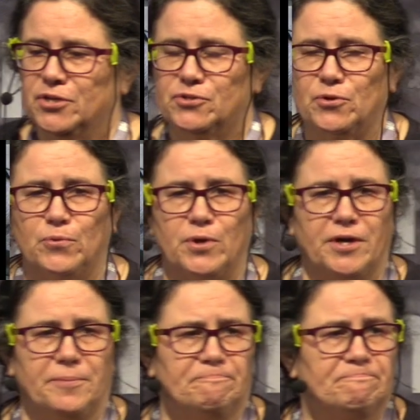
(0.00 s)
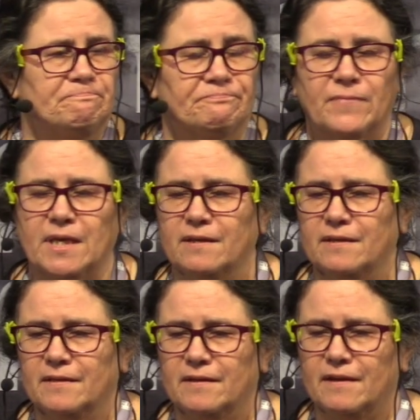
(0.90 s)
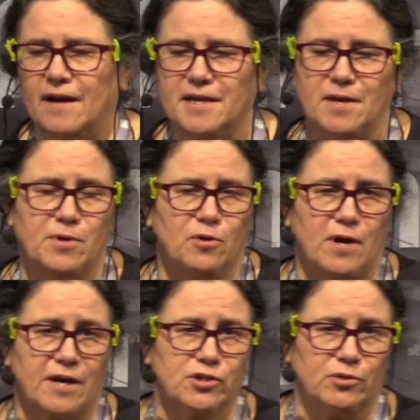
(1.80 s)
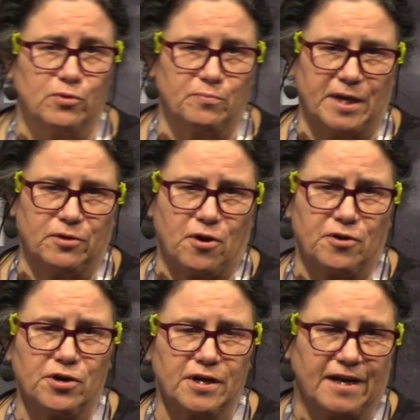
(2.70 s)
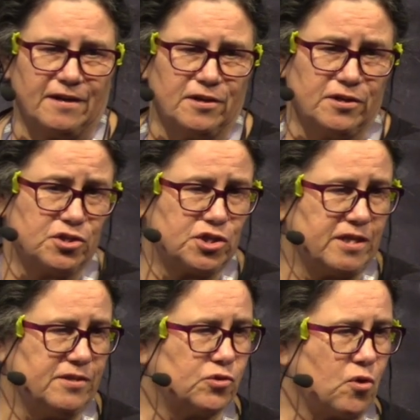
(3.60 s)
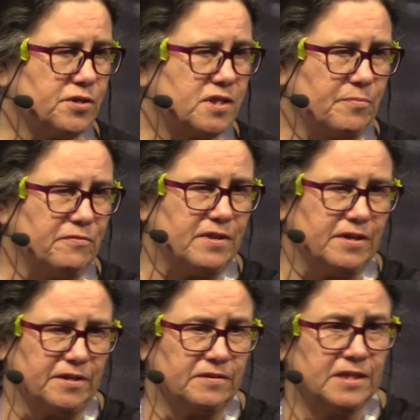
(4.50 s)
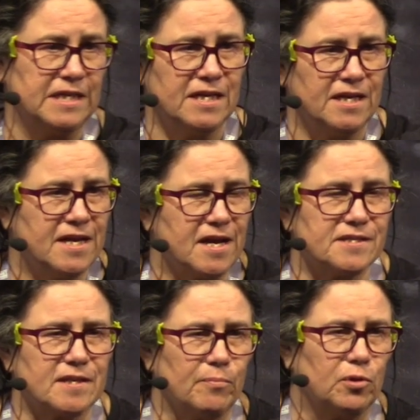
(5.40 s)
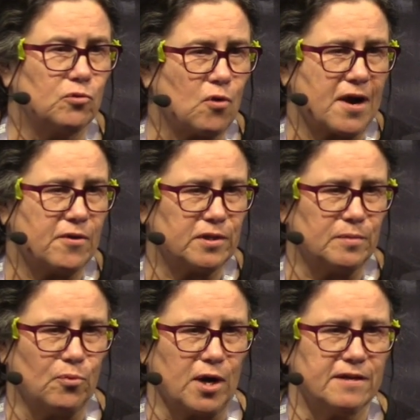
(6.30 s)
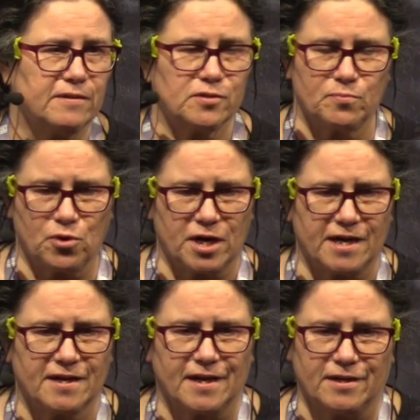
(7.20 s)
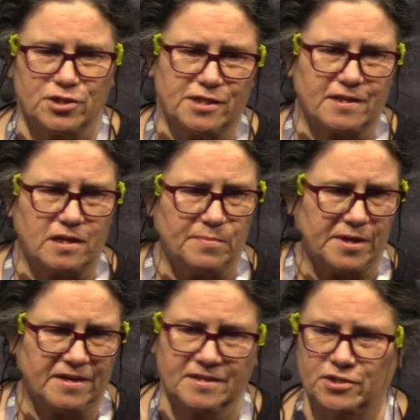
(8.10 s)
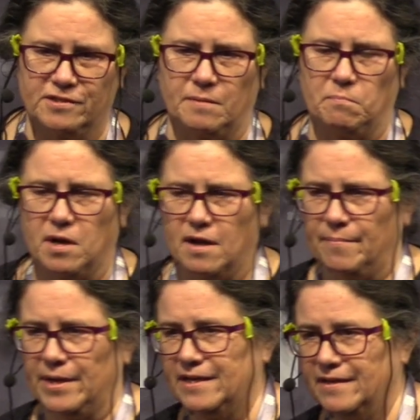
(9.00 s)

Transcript: So, I came here actually with my daughter, and she saw some of the assembled crowd at the break this morning, and she said to me, "Mom,